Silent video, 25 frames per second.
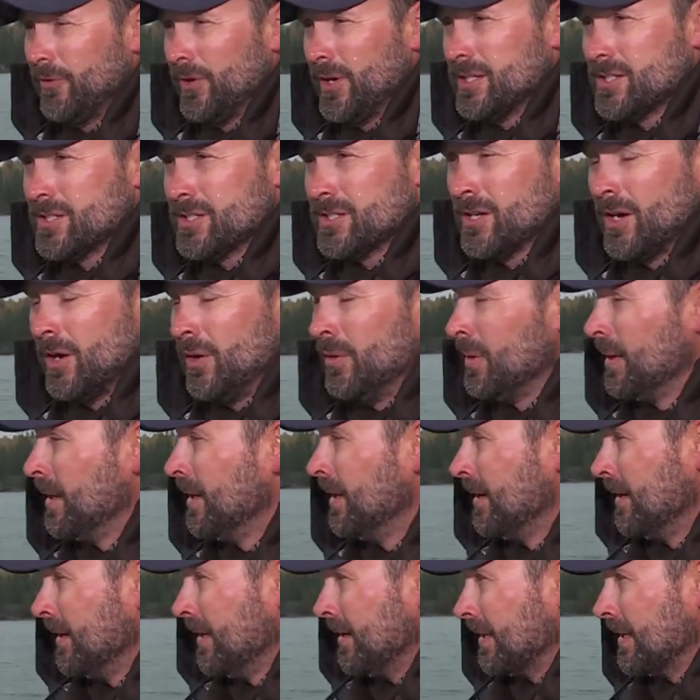fish. So
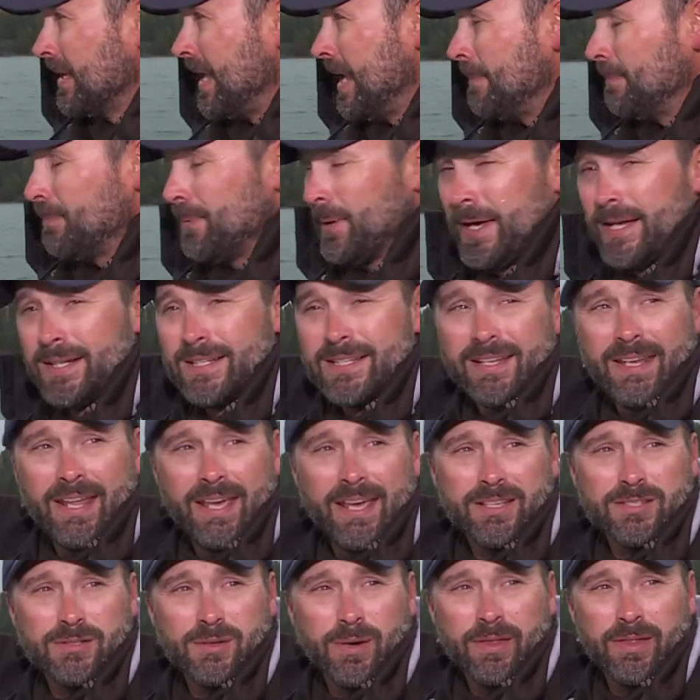game plan
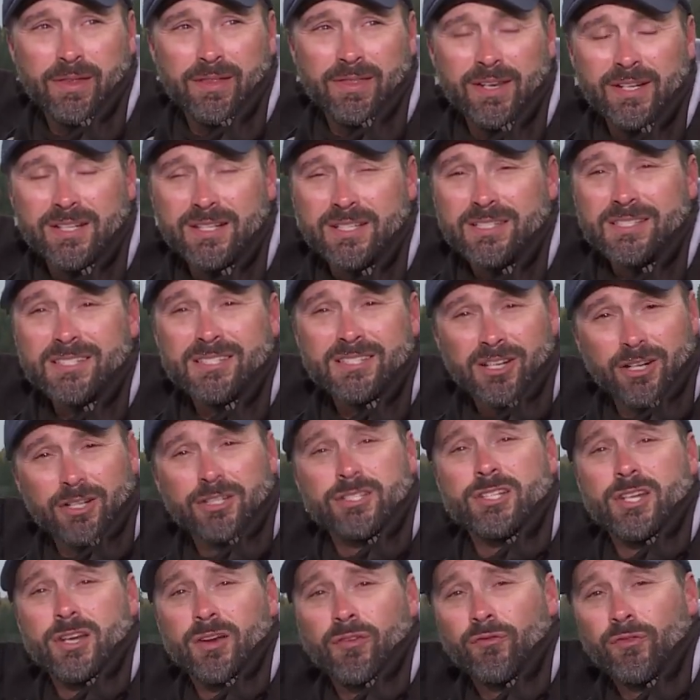today is rather than just
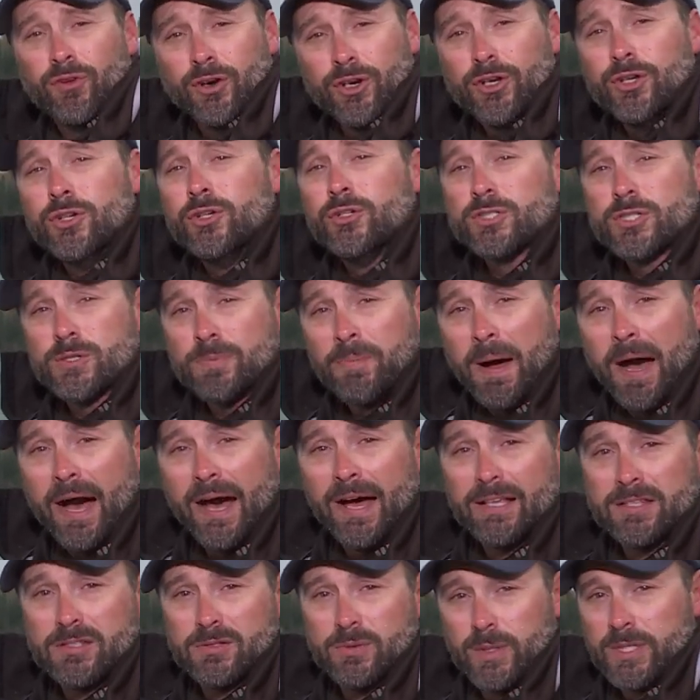searching for new
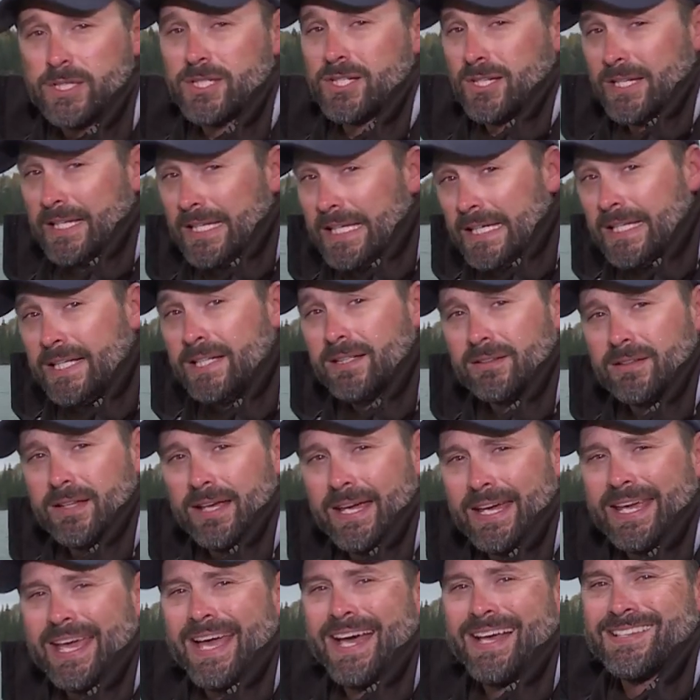spots, which Eagle
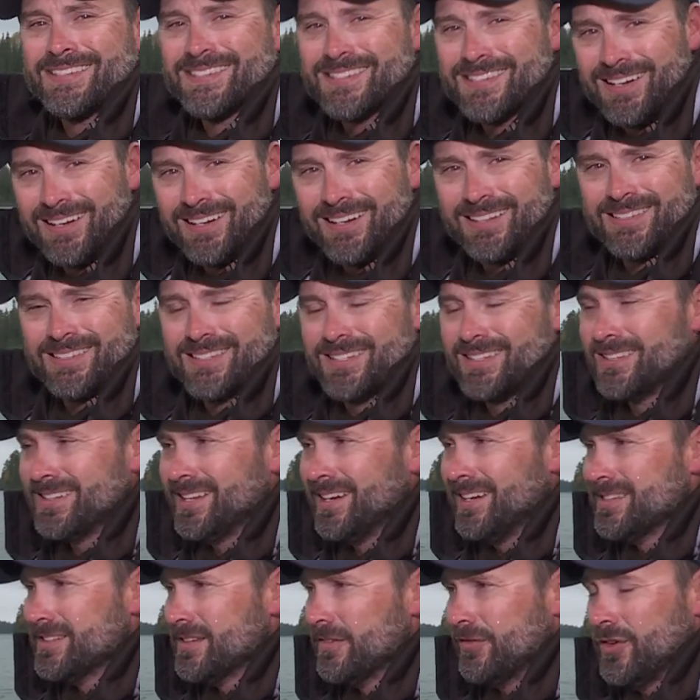Lake has tons and
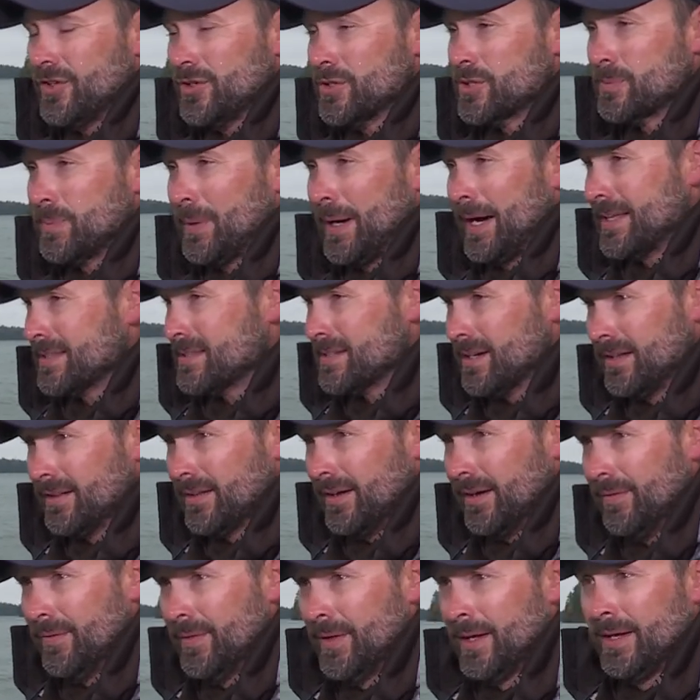tons of new spots, all
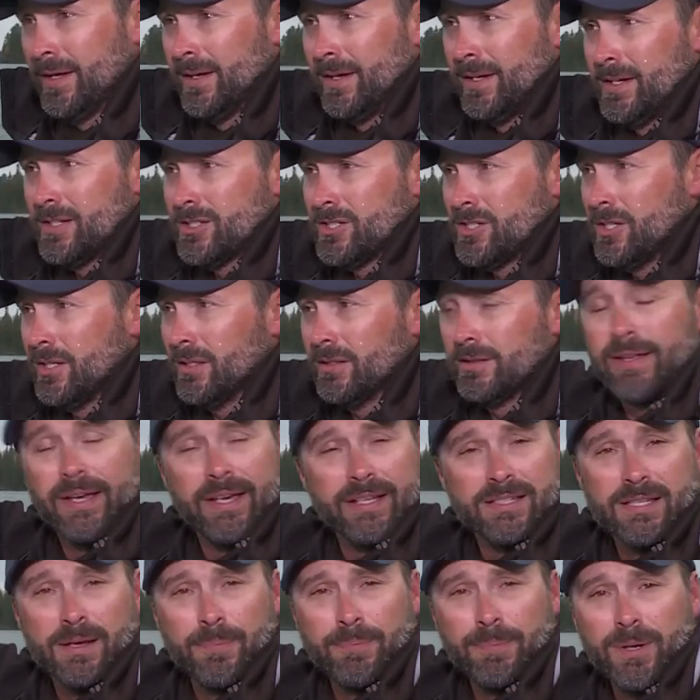the Shield
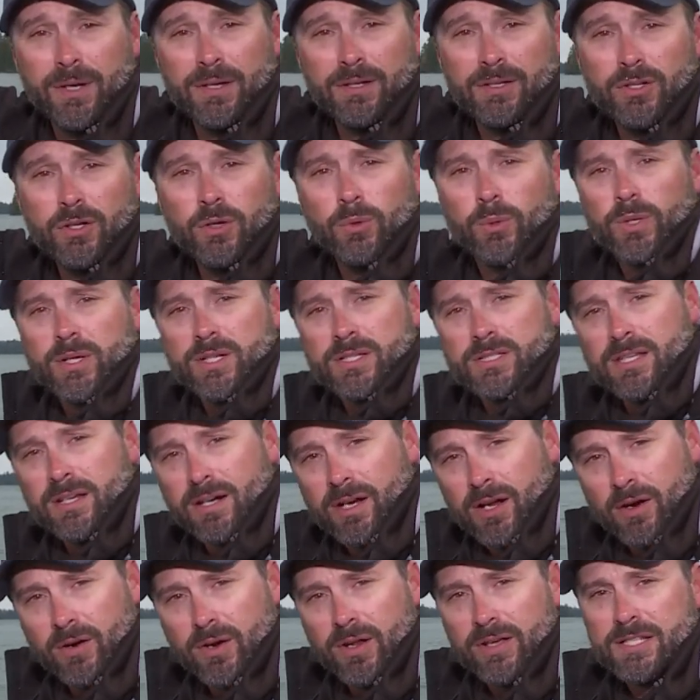lakes up here do. We're just
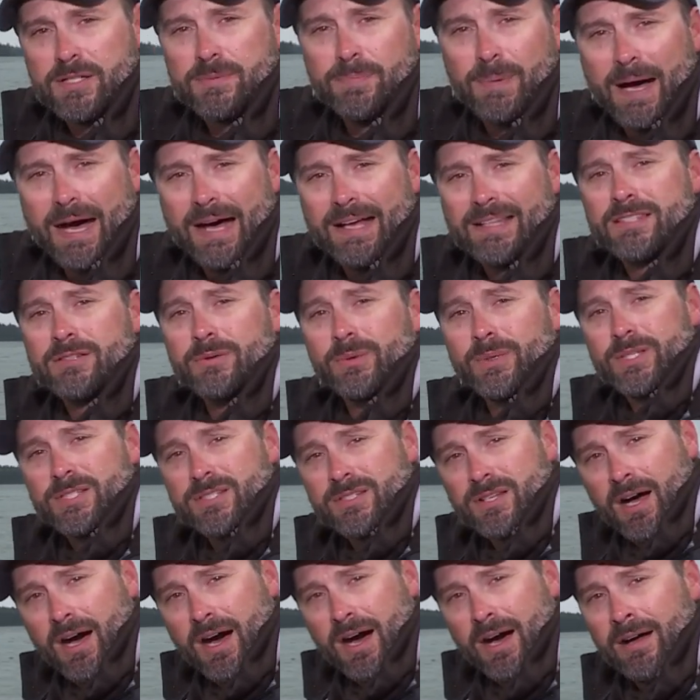gonna go to spots that we
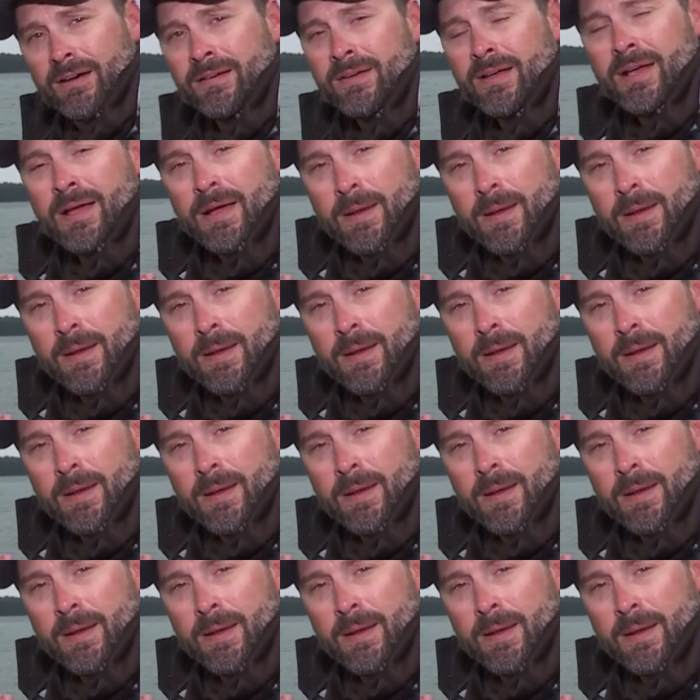saw